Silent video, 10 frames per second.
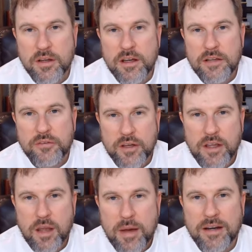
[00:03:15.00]
he's
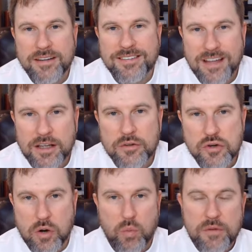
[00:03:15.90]
thinking about his second
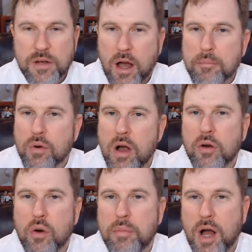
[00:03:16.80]
term. We've got Barack
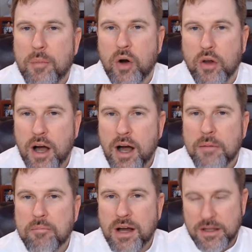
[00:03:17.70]
Obama on a
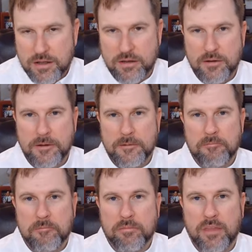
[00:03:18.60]
hot mic
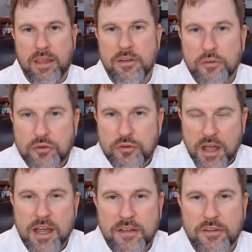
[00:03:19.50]

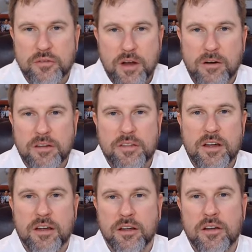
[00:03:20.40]
saying this very
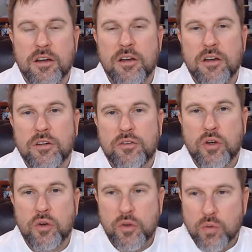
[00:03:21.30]
thing
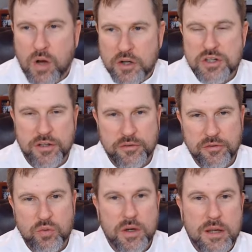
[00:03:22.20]
to the
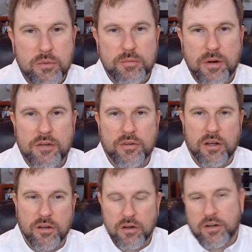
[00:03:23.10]
Russians when he was
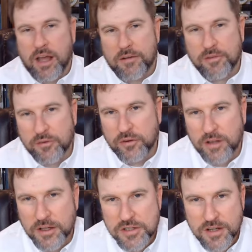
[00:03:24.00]
president. Look, after this
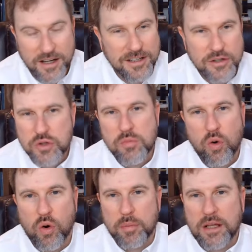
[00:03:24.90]
election, I can do
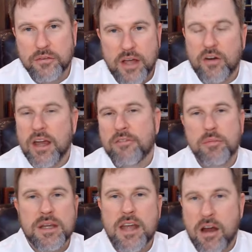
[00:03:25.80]
more because I don't have to
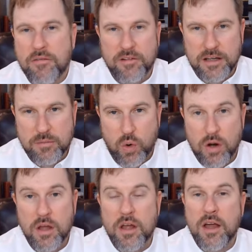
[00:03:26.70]
be careful
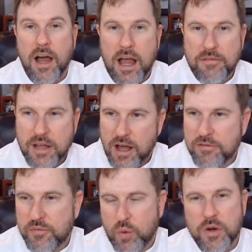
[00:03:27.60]
anymore. I've got
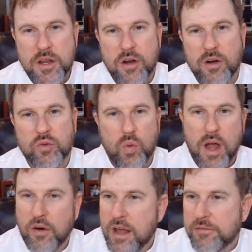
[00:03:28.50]
4 years where
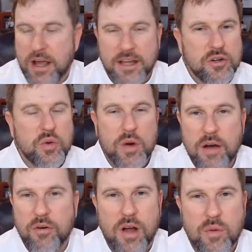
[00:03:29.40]
I can do
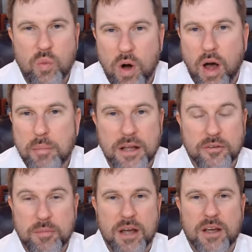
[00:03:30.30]
whatever I want because
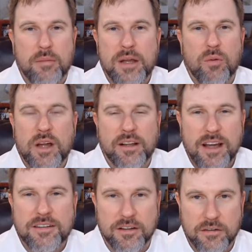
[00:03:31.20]
I'm not going to be
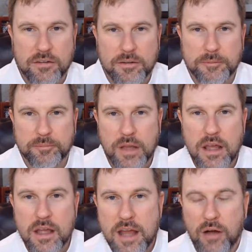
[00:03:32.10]
reelected.
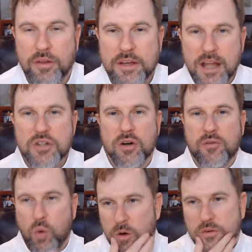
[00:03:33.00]
Now, the danger, of
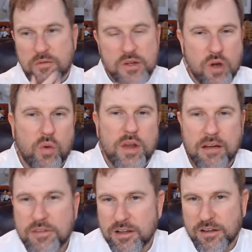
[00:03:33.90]
course, if you don't
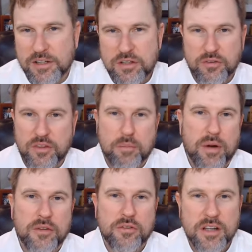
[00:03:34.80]
have the election, is that the
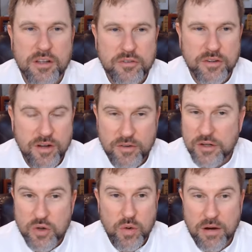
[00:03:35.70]
president gets in there and they
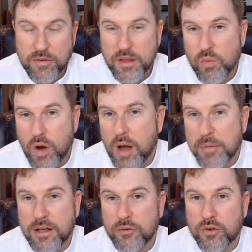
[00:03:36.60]
do whatever they want
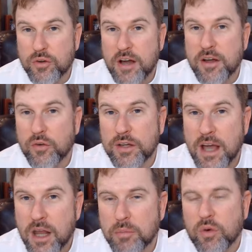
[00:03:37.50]
because they're not held
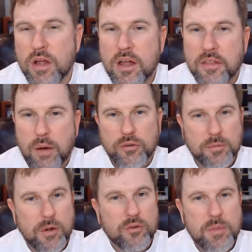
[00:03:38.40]
accountable. That was
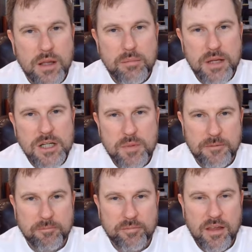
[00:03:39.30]
supposed to be impeachment.
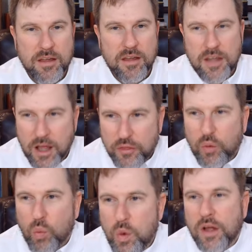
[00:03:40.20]
Not the
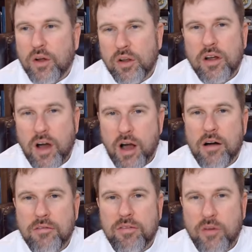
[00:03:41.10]
will
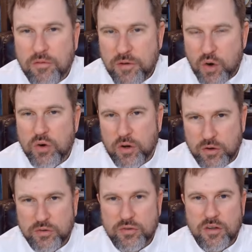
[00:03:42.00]
of
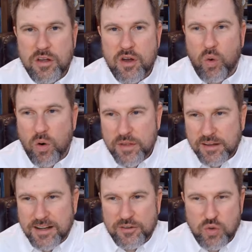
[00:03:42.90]
voters or the
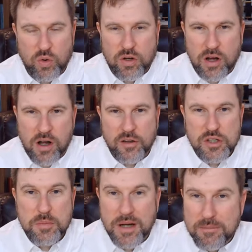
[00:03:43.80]
Electoral
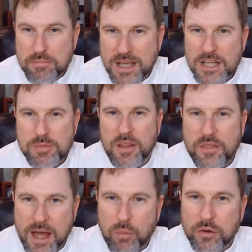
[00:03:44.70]
College, but impeachment.
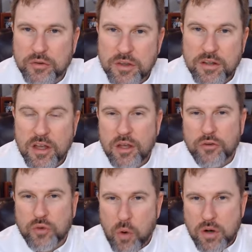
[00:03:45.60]
That was the
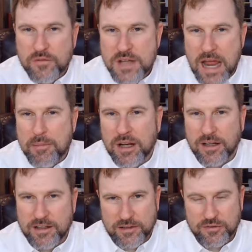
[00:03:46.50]
sword of
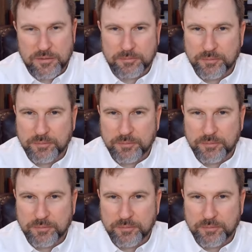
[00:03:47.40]
Damocles.